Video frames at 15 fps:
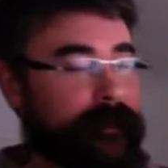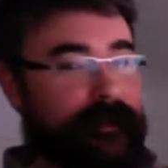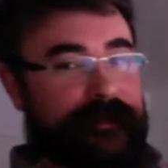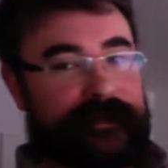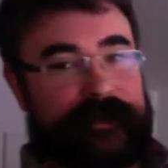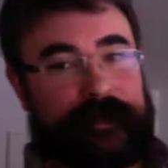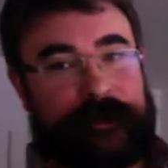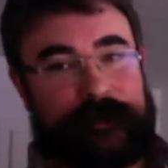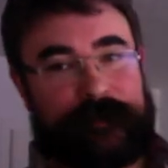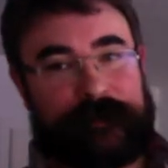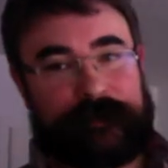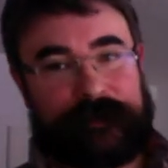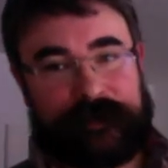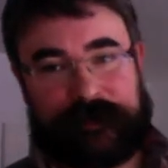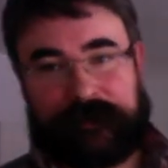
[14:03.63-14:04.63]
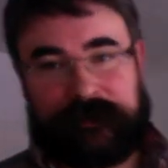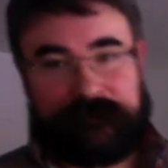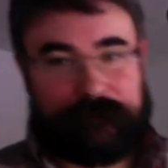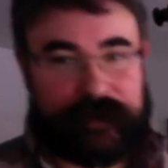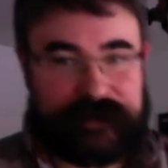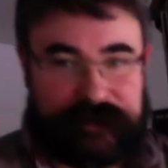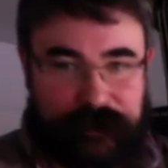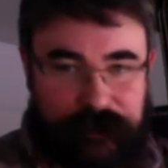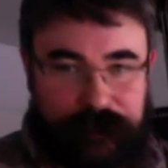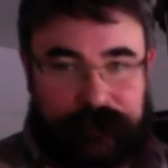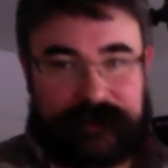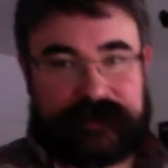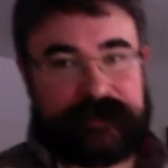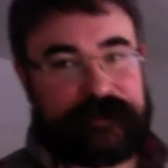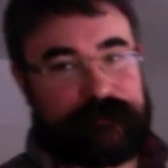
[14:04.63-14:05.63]
So, you know, if my
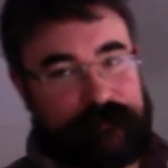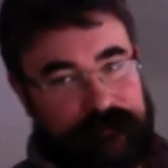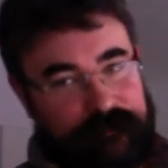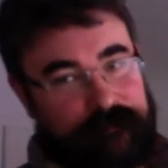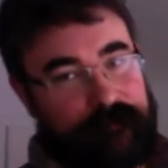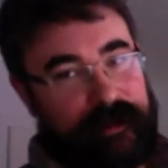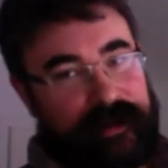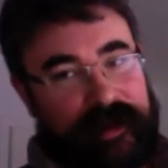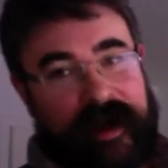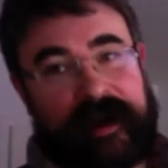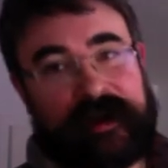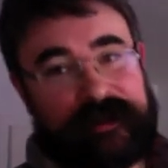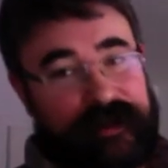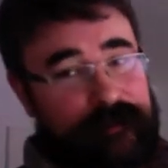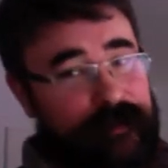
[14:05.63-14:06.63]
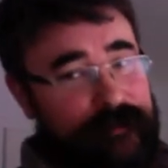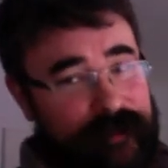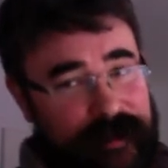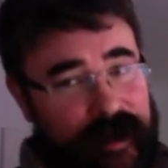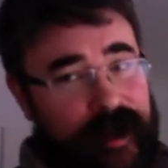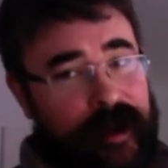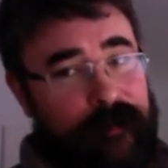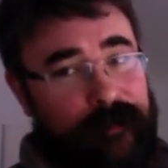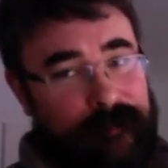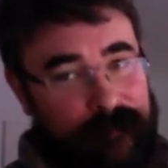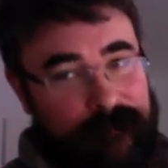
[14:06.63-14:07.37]
soloist is melodically moving up,